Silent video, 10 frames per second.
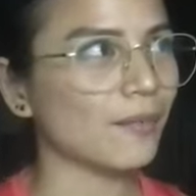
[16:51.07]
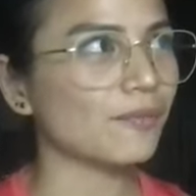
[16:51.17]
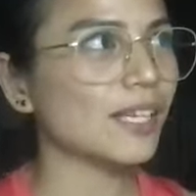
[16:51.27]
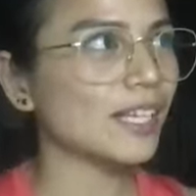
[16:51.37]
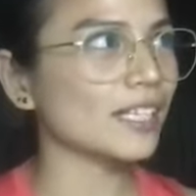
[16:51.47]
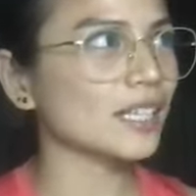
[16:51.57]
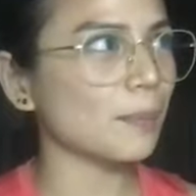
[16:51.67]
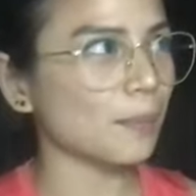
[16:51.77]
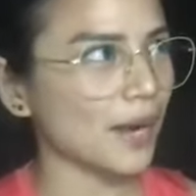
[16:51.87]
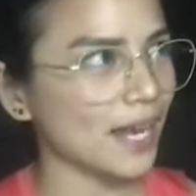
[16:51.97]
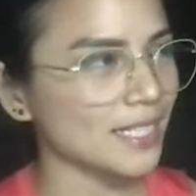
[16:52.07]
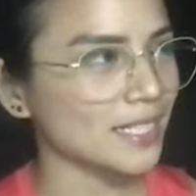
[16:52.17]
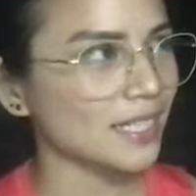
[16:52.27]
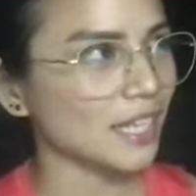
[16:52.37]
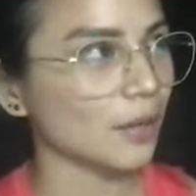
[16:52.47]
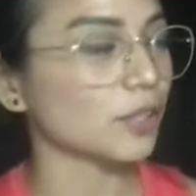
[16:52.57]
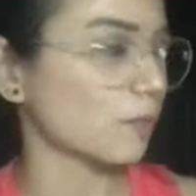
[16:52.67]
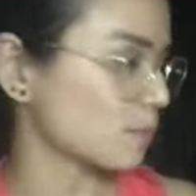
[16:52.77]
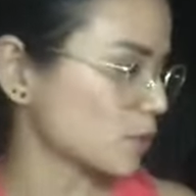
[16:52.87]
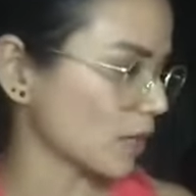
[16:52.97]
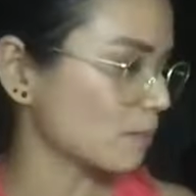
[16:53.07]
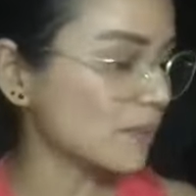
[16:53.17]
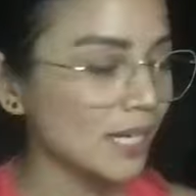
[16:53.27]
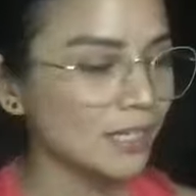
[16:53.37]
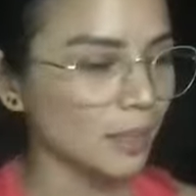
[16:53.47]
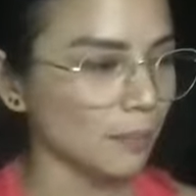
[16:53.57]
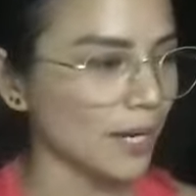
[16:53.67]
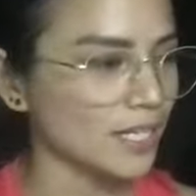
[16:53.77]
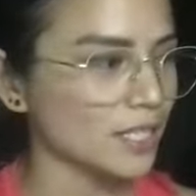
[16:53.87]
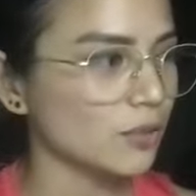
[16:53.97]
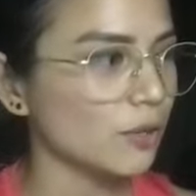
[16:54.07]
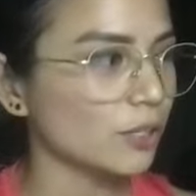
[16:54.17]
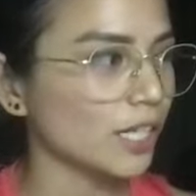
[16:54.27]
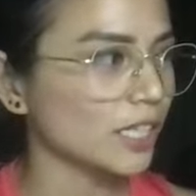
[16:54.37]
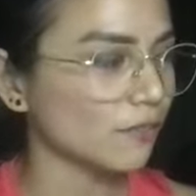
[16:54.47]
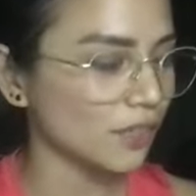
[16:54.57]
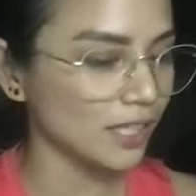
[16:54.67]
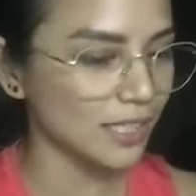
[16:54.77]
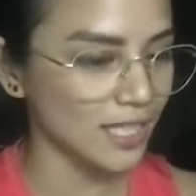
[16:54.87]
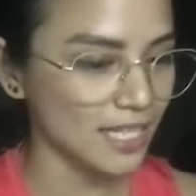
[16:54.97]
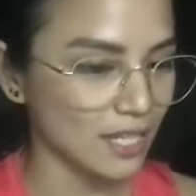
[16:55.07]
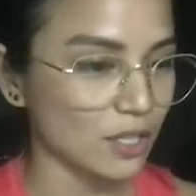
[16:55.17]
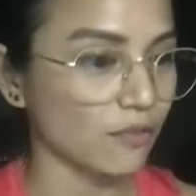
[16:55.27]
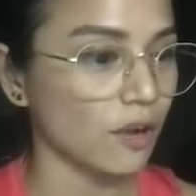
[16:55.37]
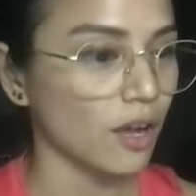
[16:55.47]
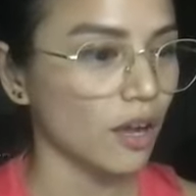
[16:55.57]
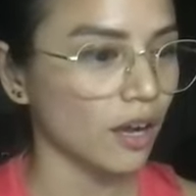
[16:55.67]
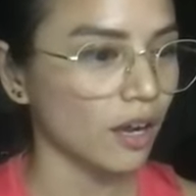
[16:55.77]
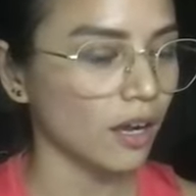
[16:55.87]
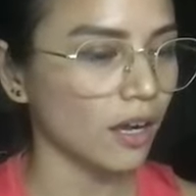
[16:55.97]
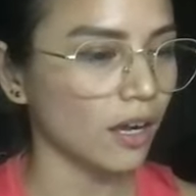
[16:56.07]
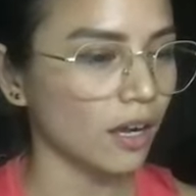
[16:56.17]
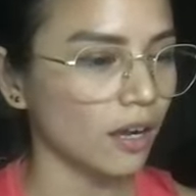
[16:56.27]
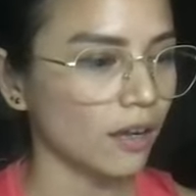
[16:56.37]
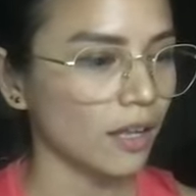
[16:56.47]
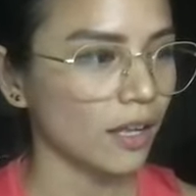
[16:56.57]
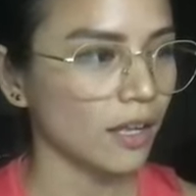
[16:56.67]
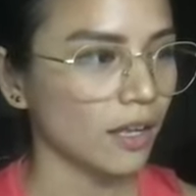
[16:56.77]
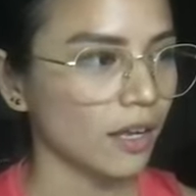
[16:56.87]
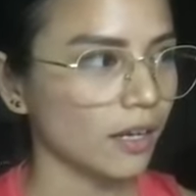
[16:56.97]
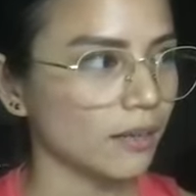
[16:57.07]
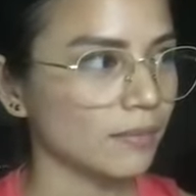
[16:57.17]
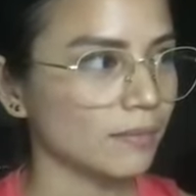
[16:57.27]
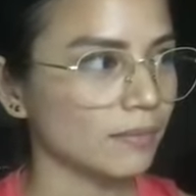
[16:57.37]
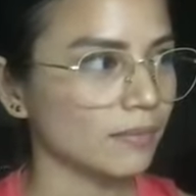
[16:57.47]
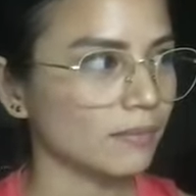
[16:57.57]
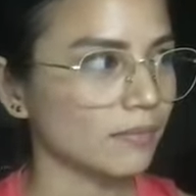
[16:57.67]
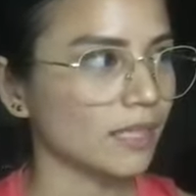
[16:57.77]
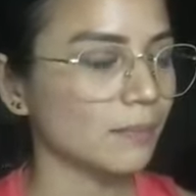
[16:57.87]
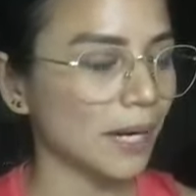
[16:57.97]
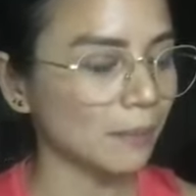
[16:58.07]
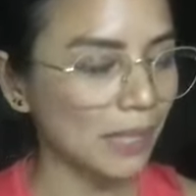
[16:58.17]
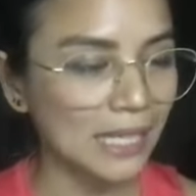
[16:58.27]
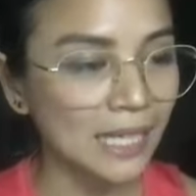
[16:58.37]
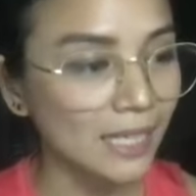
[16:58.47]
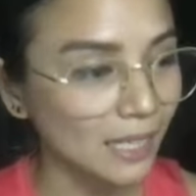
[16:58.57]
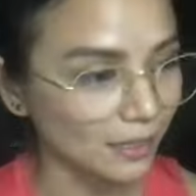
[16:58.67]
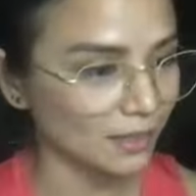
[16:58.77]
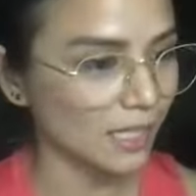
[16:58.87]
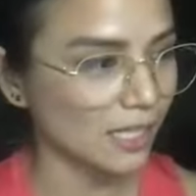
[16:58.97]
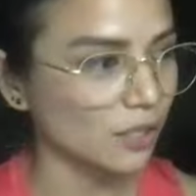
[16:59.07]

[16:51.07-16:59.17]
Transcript: feeling depressed, no, sorry, being depressed, you already feel that sense of, uh, um, parang pagiging guilty.